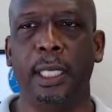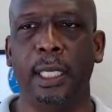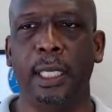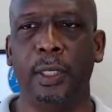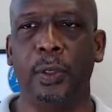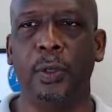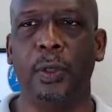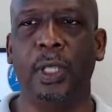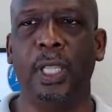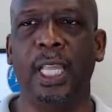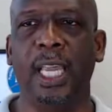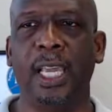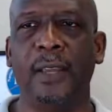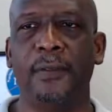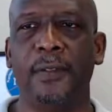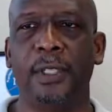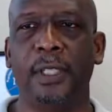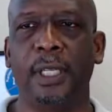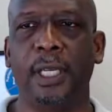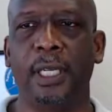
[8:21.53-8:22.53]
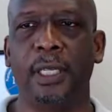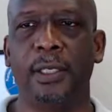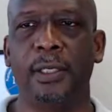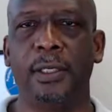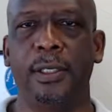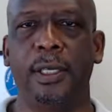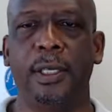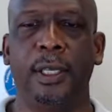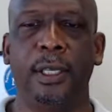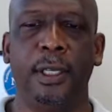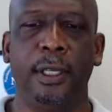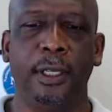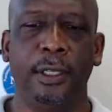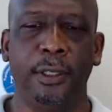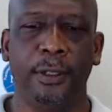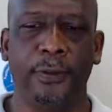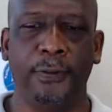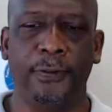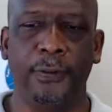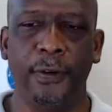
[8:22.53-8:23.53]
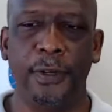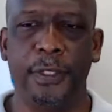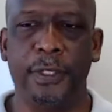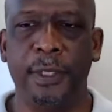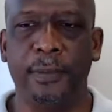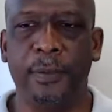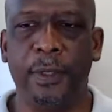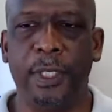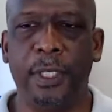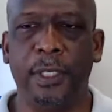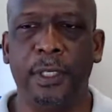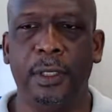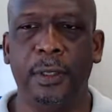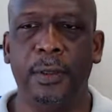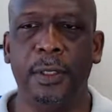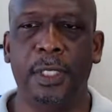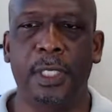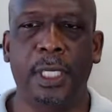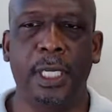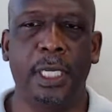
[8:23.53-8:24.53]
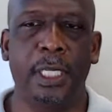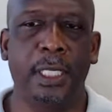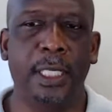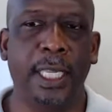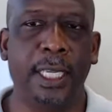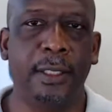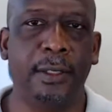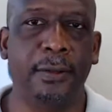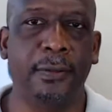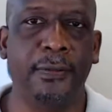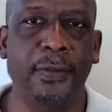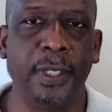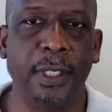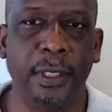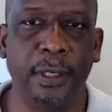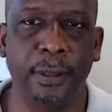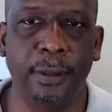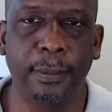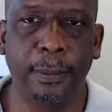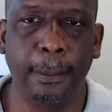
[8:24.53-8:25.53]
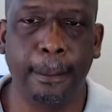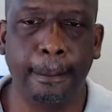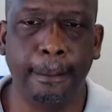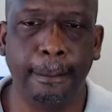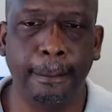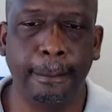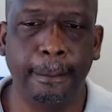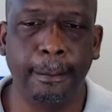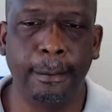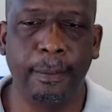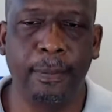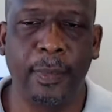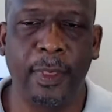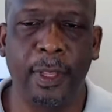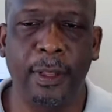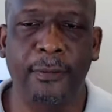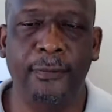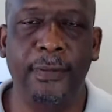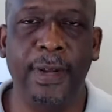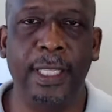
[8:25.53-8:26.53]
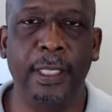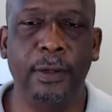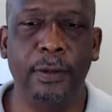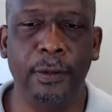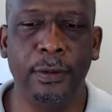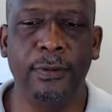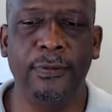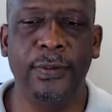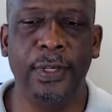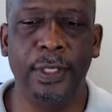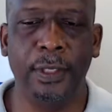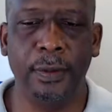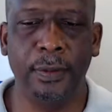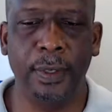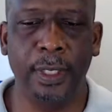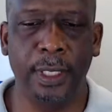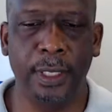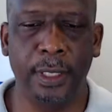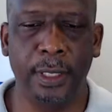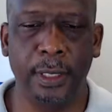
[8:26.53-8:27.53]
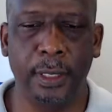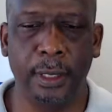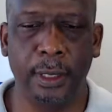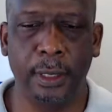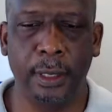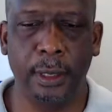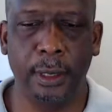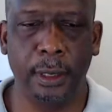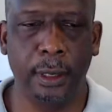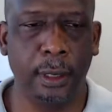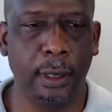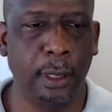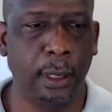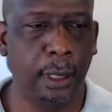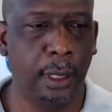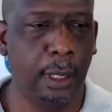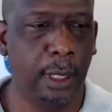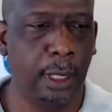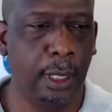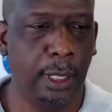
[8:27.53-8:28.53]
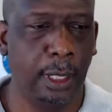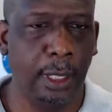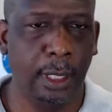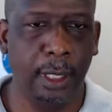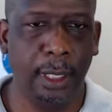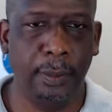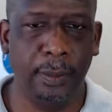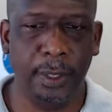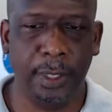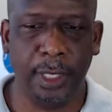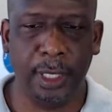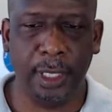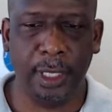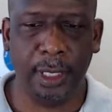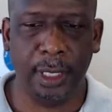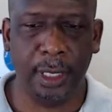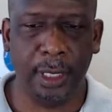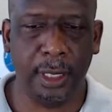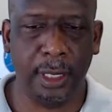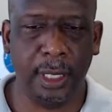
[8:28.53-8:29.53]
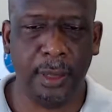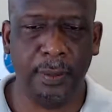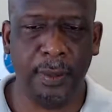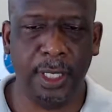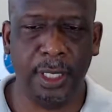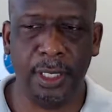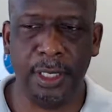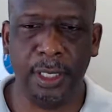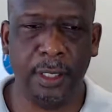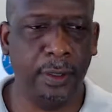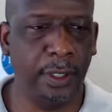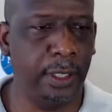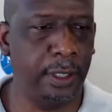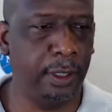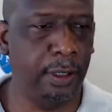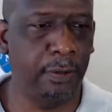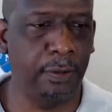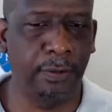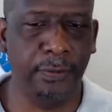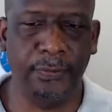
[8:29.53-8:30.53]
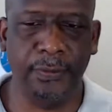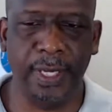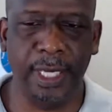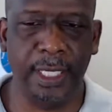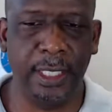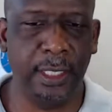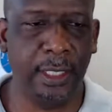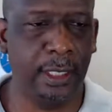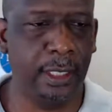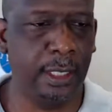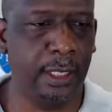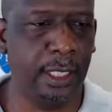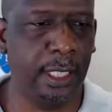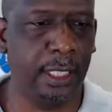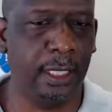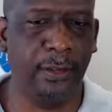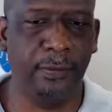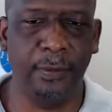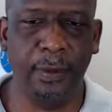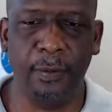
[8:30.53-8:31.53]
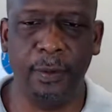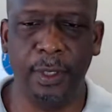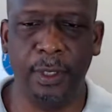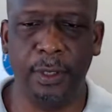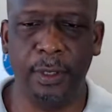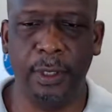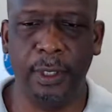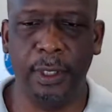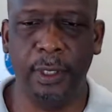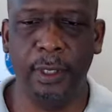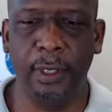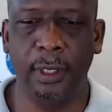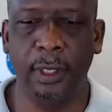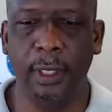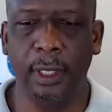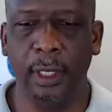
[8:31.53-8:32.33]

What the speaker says: and do live scans. The first step you need to do is contact the vendor. Find out who the vendor is. Let me see, can I stop that sharing here real fast? Take off my window there.